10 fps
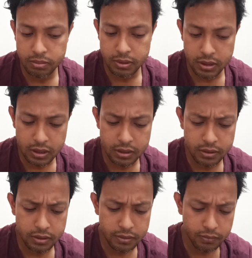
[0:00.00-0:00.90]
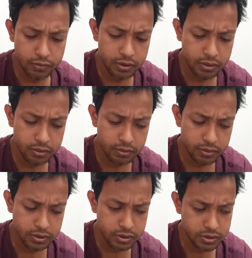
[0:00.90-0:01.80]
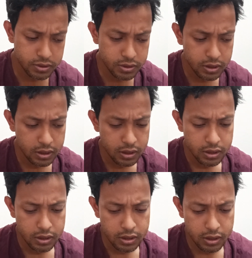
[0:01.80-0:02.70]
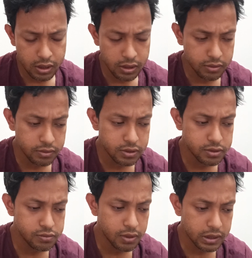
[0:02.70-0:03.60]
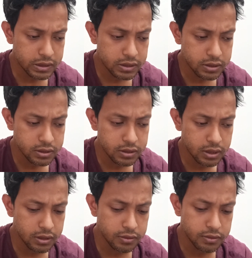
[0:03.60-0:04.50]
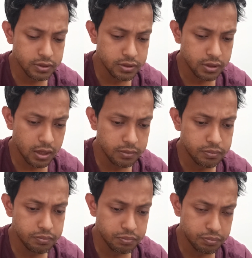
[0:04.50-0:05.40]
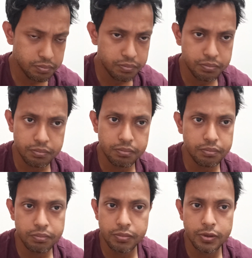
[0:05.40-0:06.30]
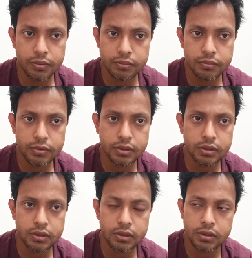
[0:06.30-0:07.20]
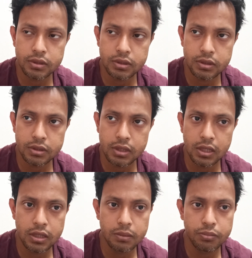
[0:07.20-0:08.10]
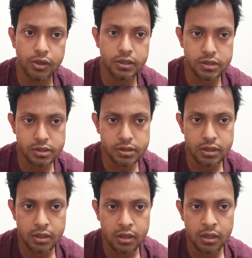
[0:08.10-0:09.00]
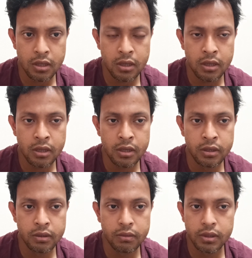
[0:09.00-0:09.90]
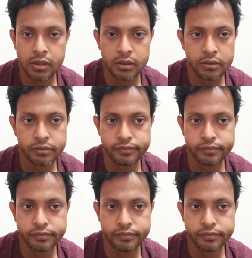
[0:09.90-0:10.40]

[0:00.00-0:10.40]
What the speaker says: but yeah, I think somewhere we just get into this rut, get into this thought, you know, thinking process where